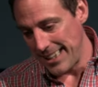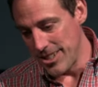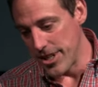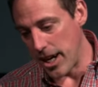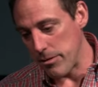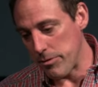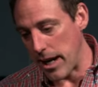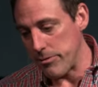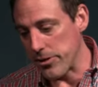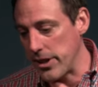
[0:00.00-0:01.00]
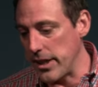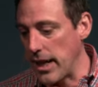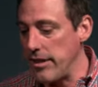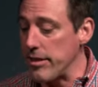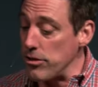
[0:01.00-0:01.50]
John
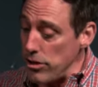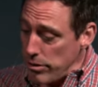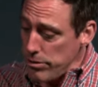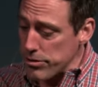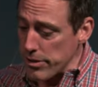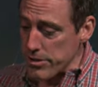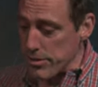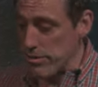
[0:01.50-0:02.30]
5:39, he says, you search the